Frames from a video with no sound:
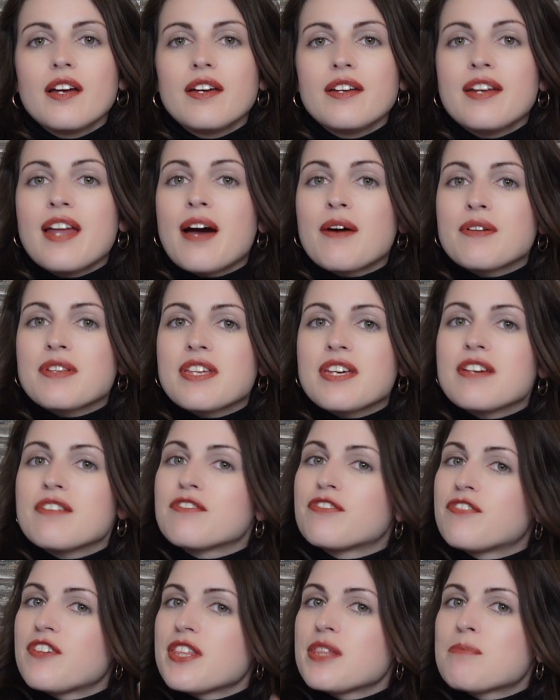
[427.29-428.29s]
Now, the
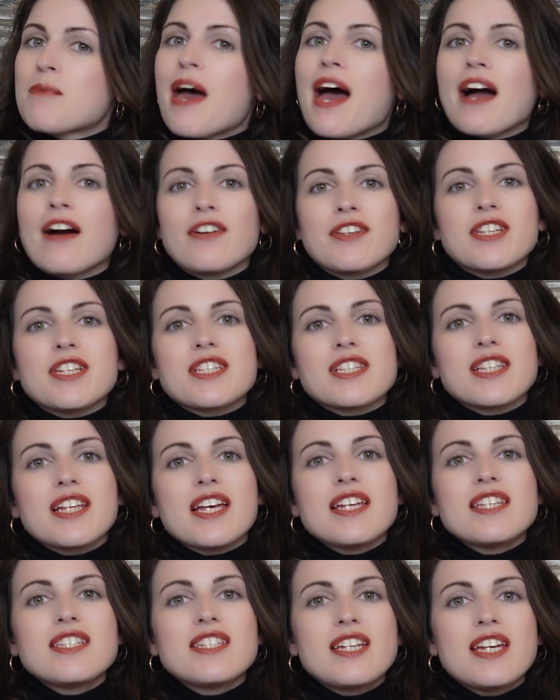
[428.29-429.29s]
fifth bag on this
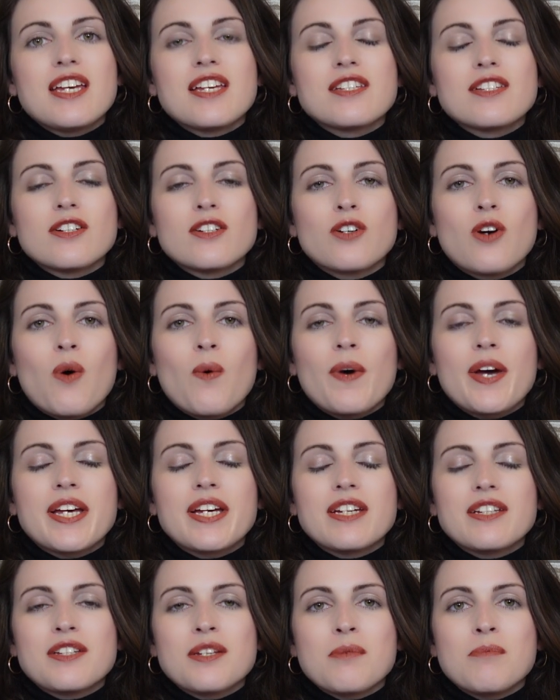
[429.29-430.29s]
list is
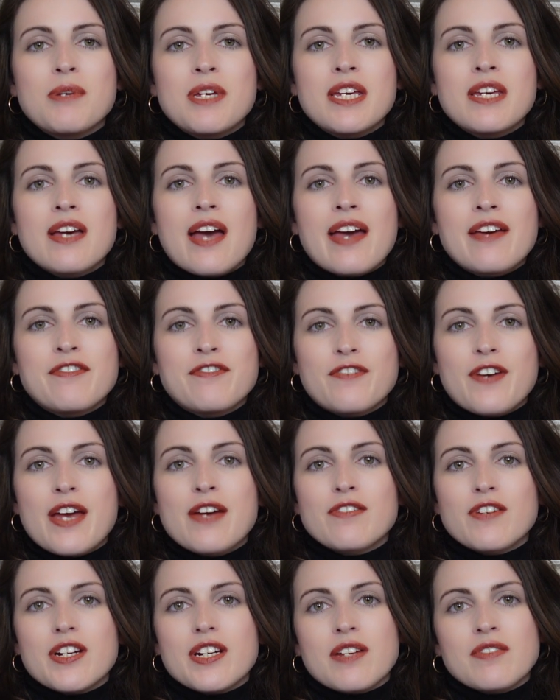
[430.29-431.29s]
going to be a
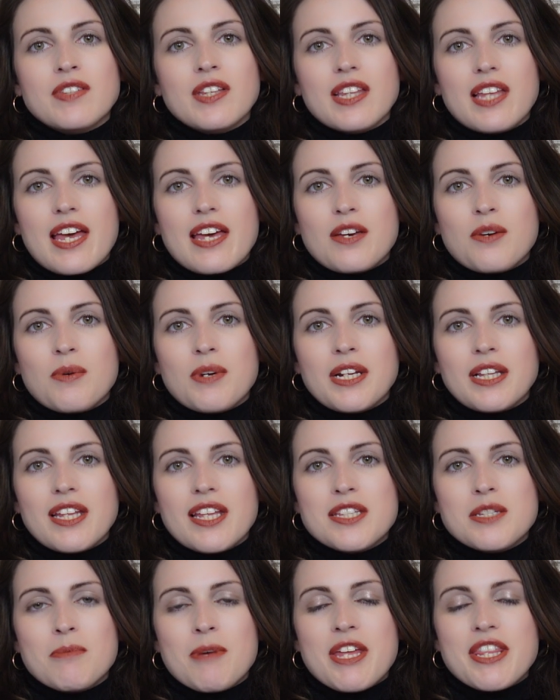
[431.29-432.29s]
favorite of the late Queen
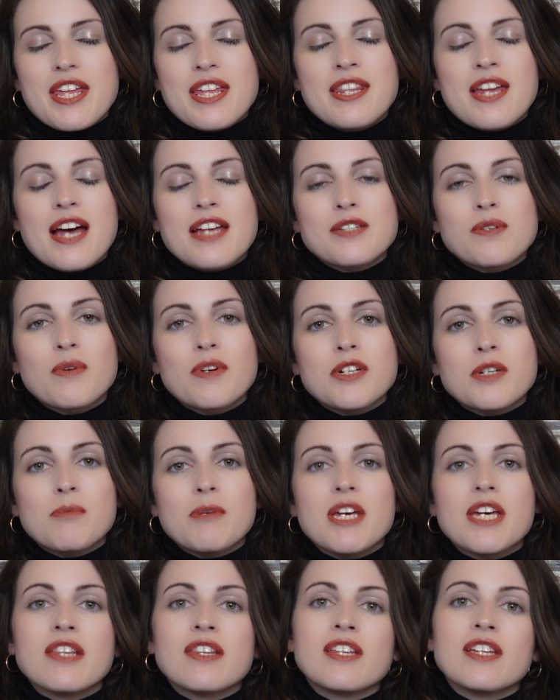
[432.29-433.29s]
Elizabeth, and that's going to
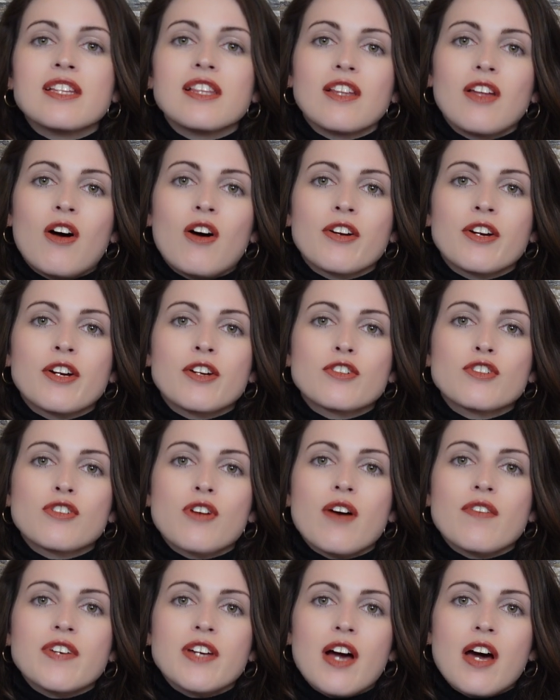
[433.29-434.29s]
be the Launer
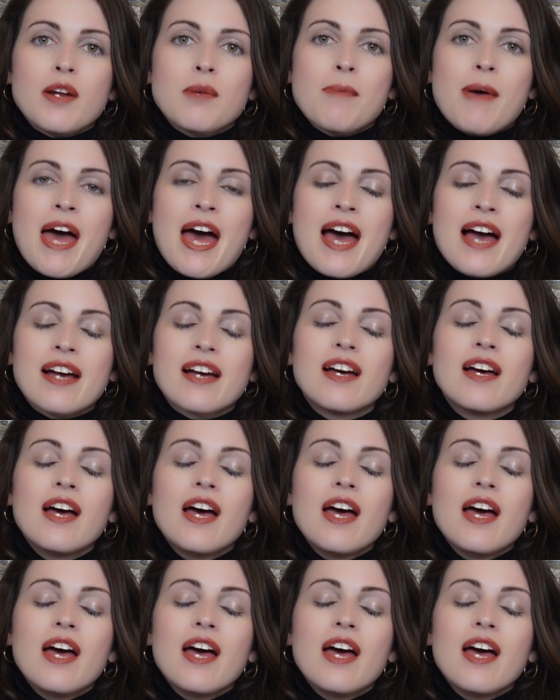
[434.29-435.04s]
Traviata bag.